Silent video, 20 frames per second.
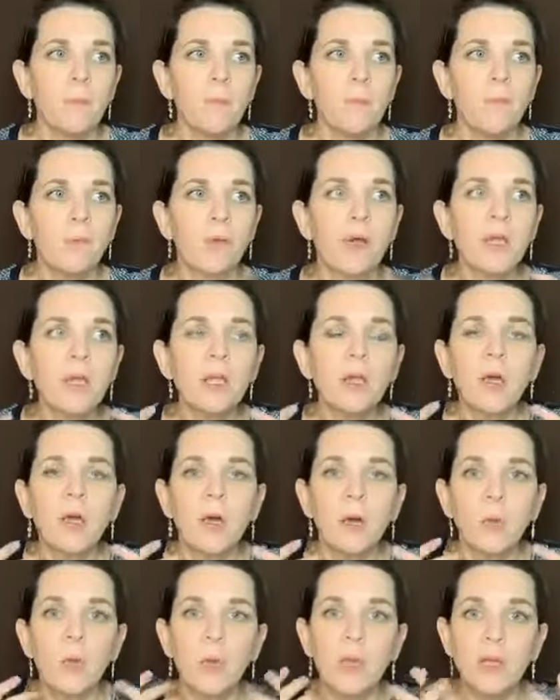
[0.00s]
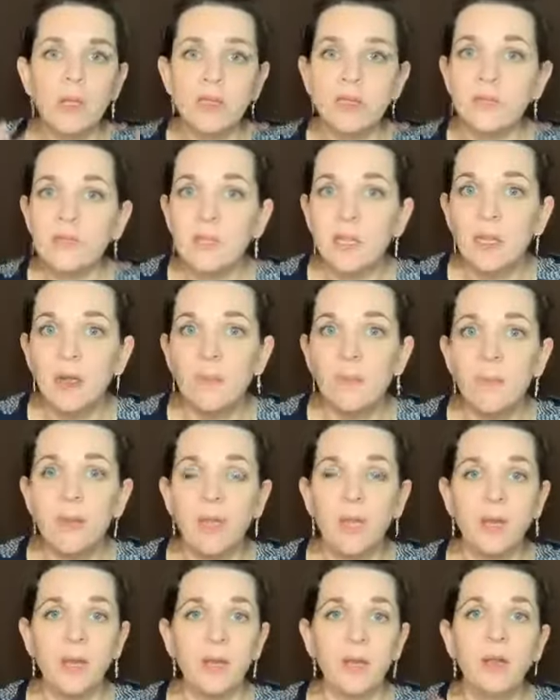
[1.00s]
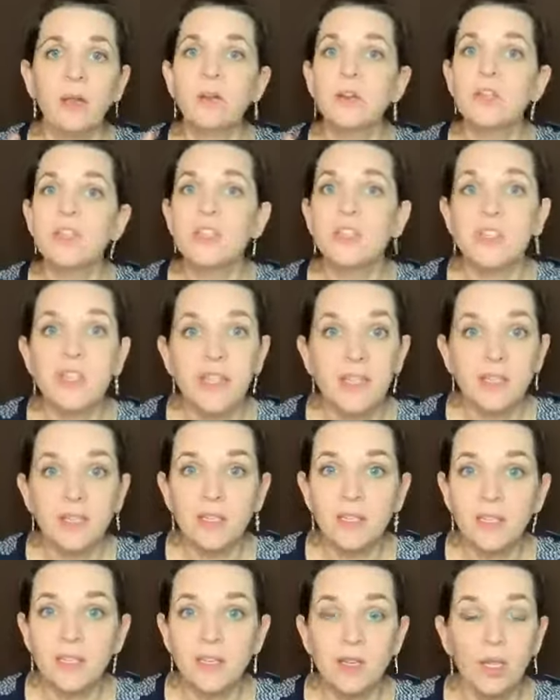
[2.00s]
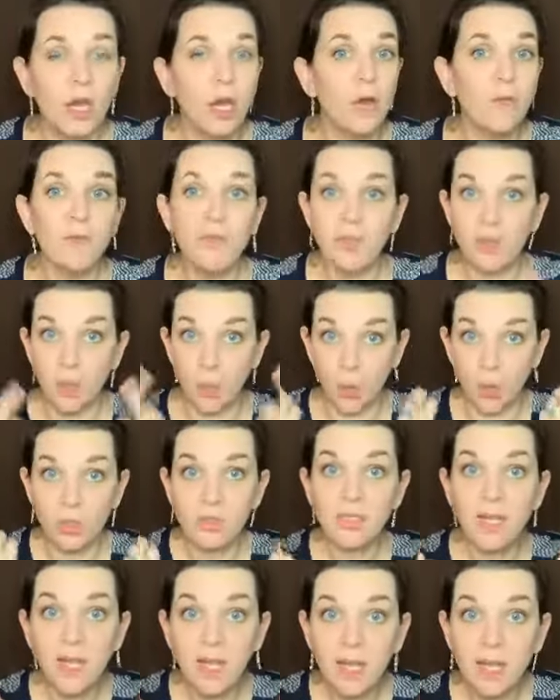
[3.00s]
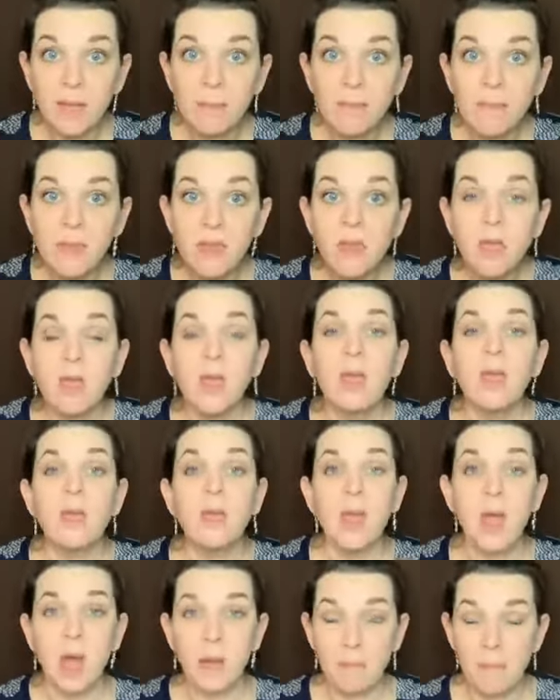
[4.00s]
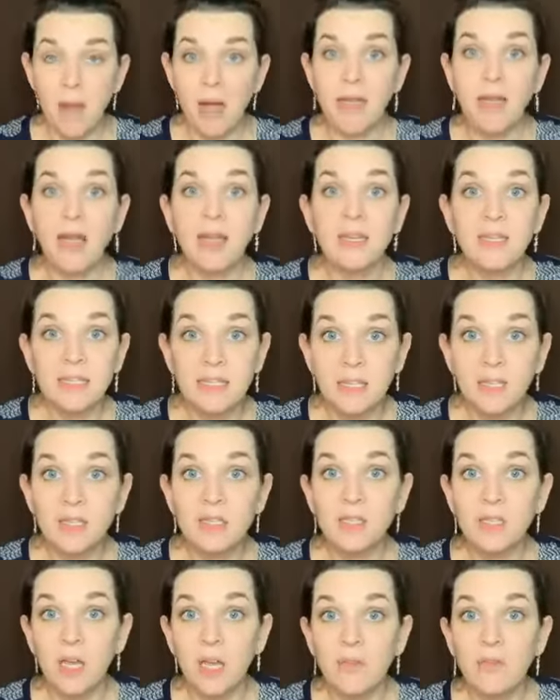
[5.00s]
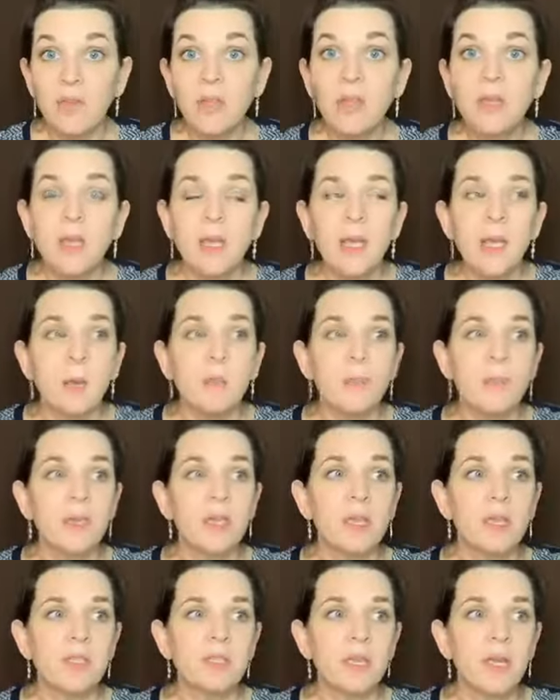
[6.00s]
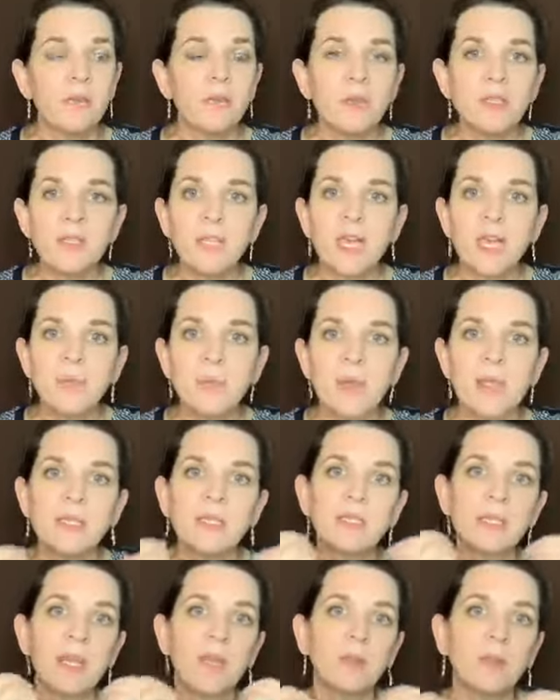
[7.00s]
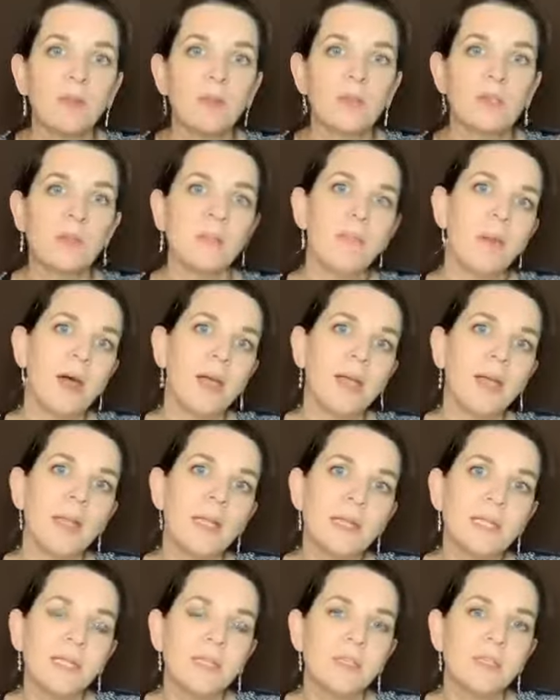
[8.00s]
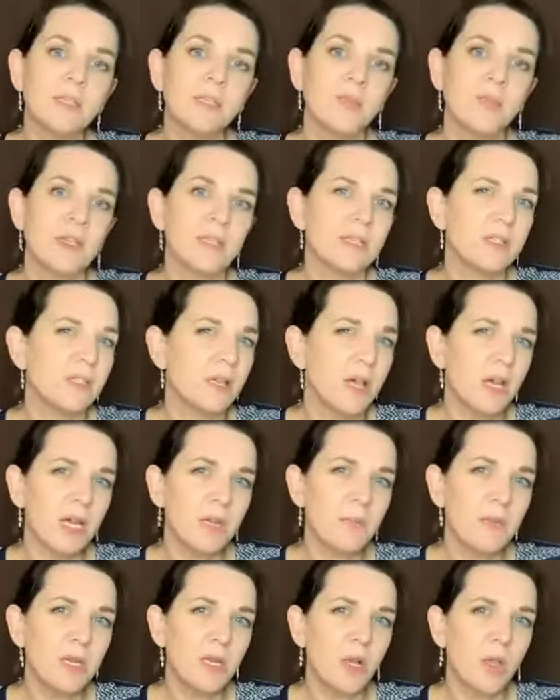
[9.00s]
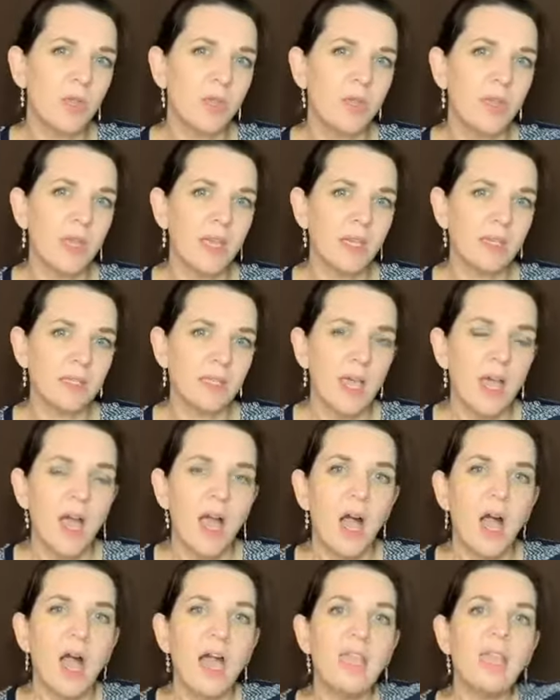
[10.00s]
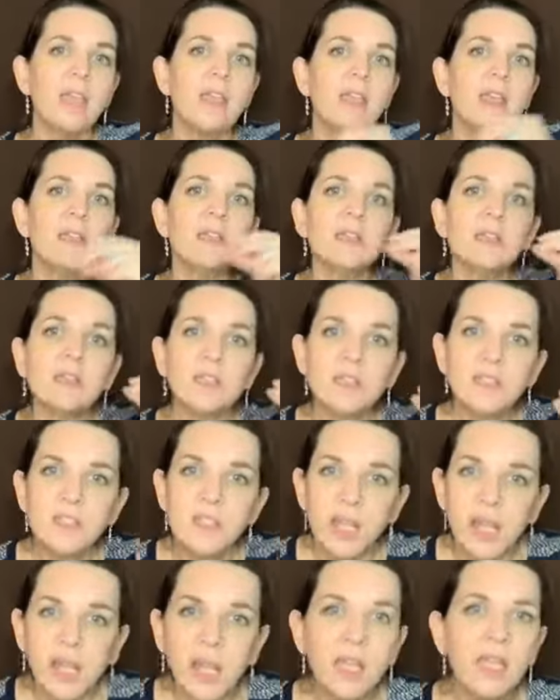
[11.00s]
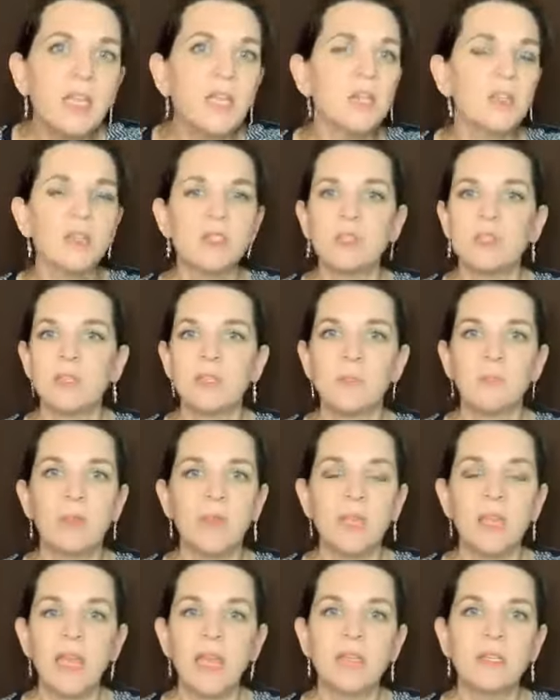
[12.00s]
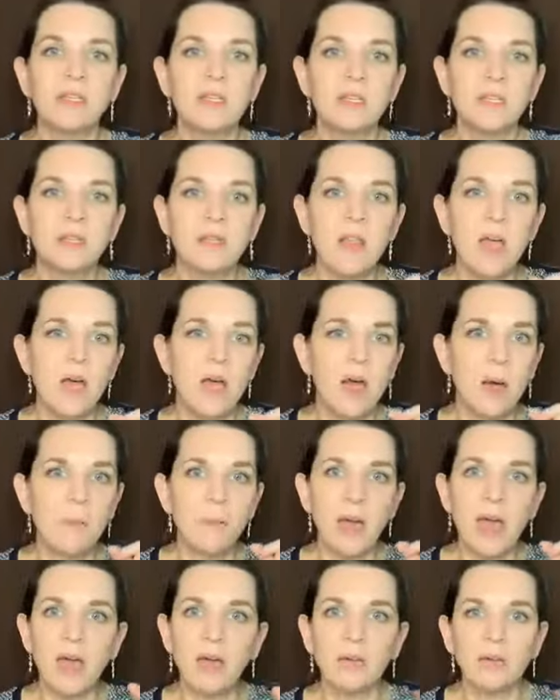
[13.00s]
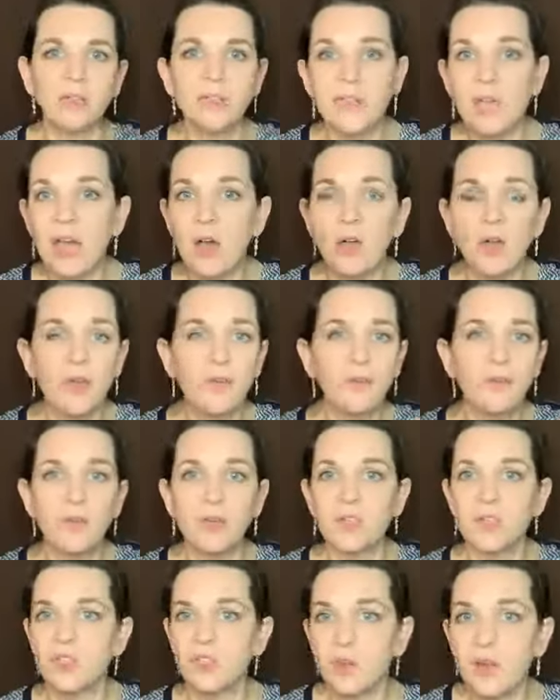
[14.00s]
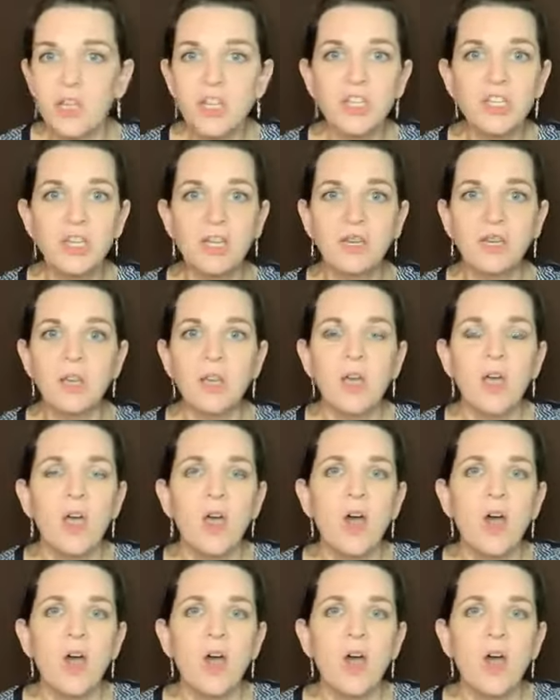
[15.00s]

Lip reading: bring a wisdom and an understanding of your time, not my ideas of it, because every time I settle into my ideas of his timing on things, I instantaneously began to battle doubt and frustration